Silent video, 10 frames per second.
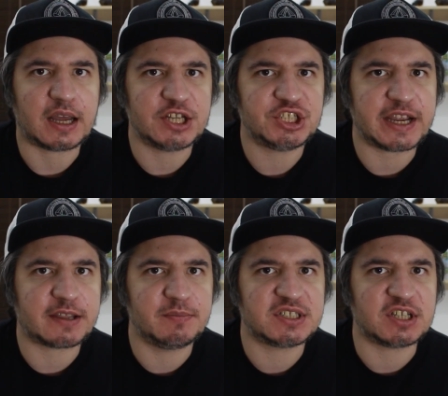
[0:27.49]
I
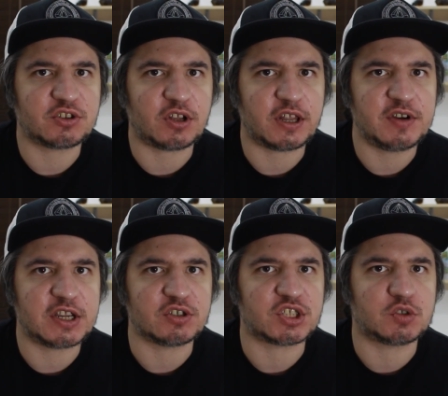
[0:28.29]
checked Mr.
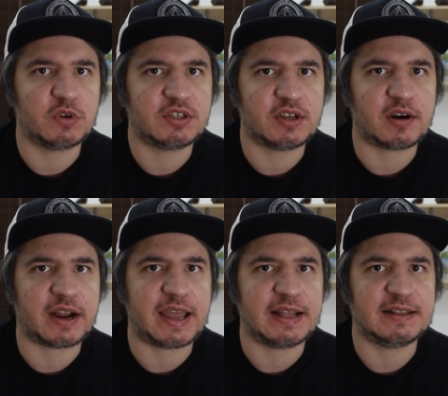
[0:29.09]
Tallarico's Twitter
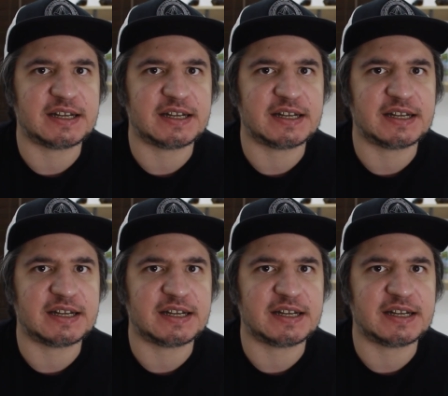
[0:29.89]
and